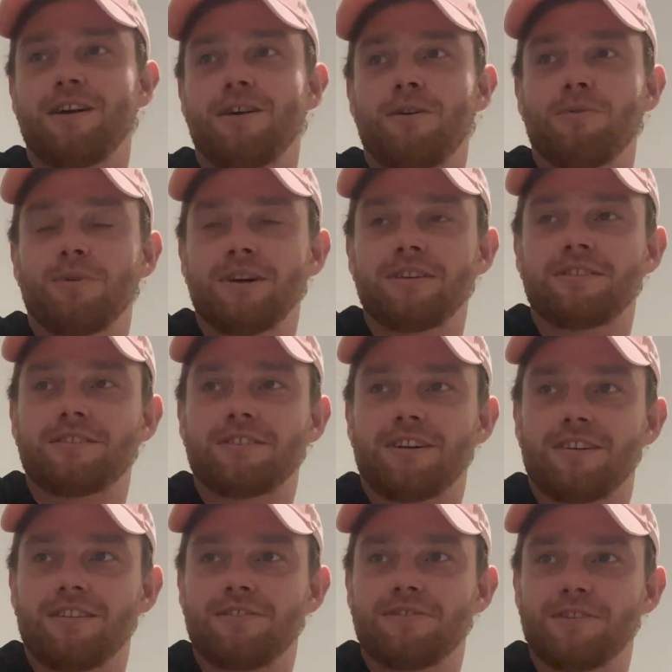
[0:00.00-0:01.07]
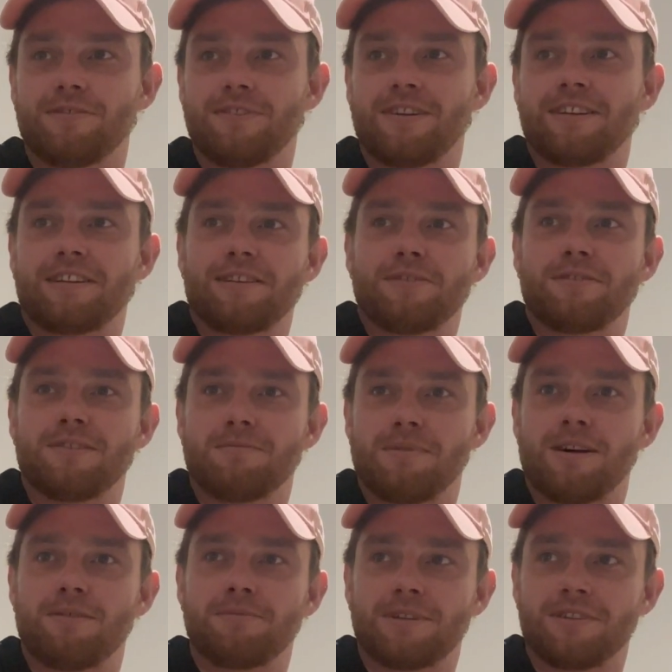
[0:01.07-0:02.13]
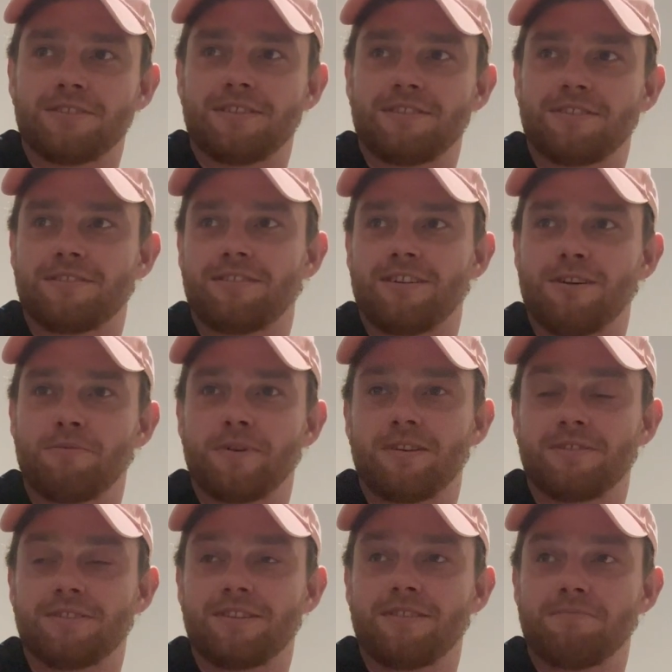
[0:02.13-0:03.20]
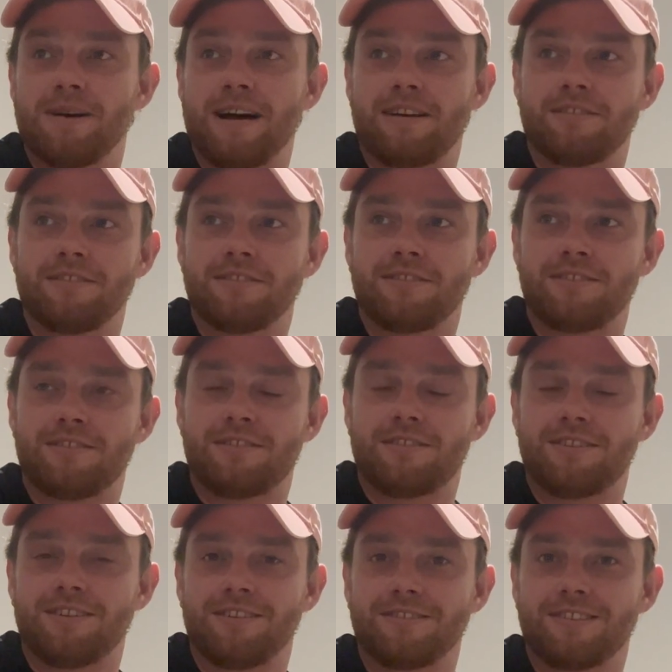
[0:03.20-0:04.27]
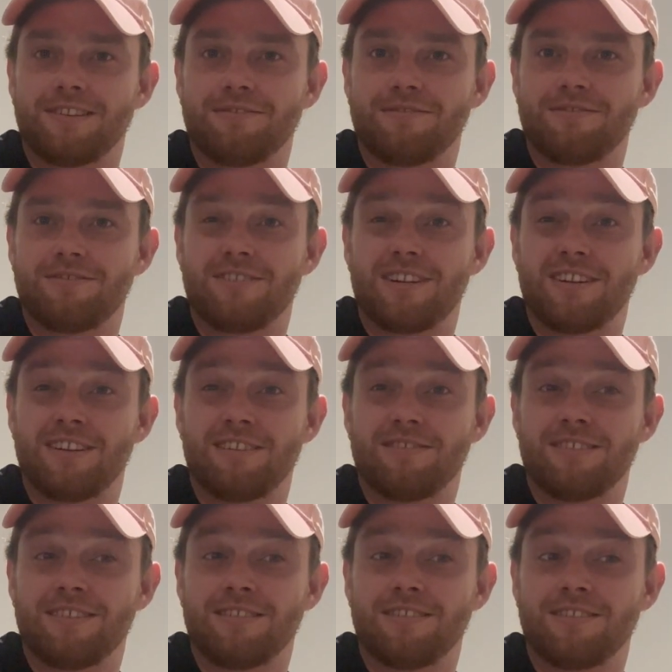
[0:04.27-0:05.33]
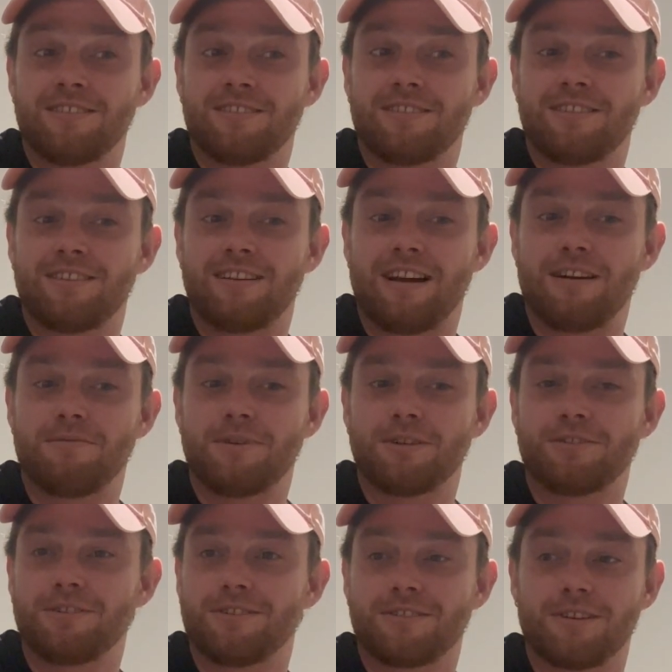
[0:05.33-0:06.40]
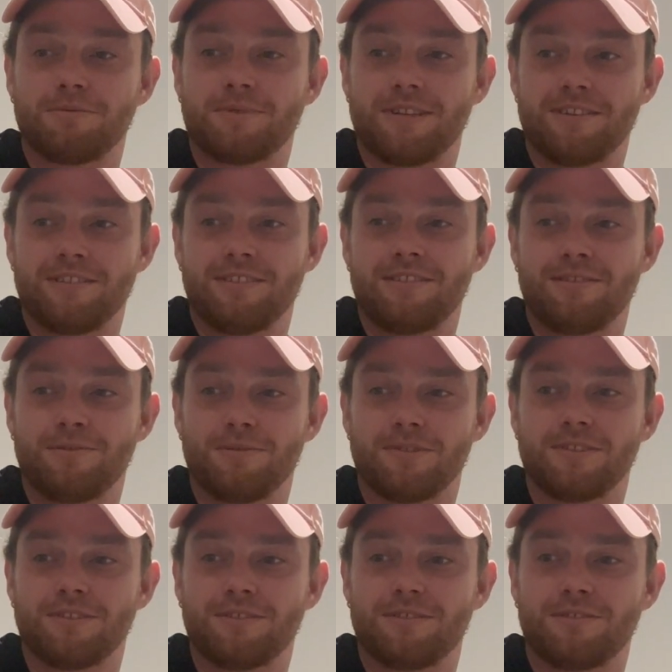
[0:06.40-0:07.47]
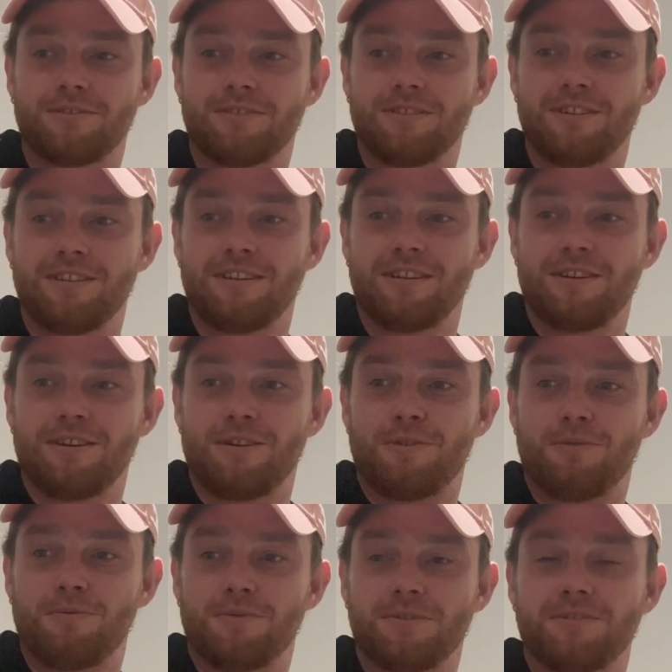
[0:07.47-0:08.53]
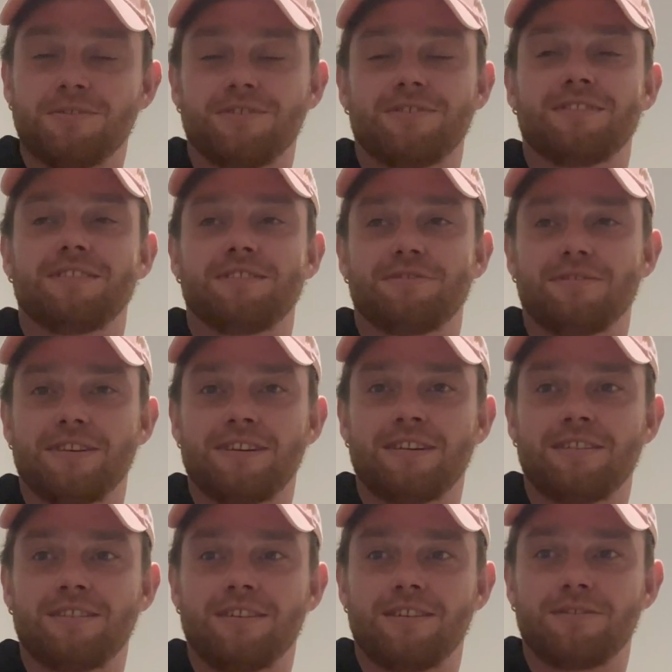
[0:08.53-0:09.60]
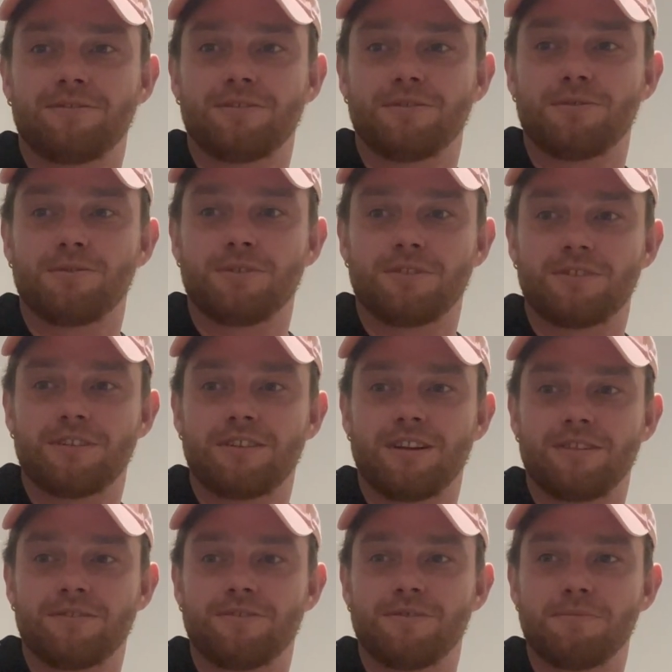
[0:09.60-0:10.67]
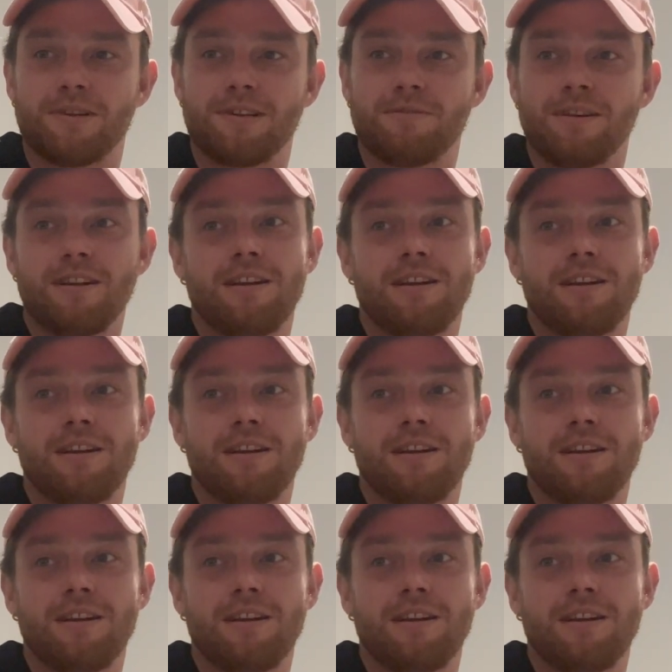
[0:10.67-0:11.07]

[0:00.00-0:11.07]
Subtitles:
which I feel very guilty about, because at the time when I was in the madness, I didn't really realise how much I was upsetting her, which was not really fair after all that she'd done for me.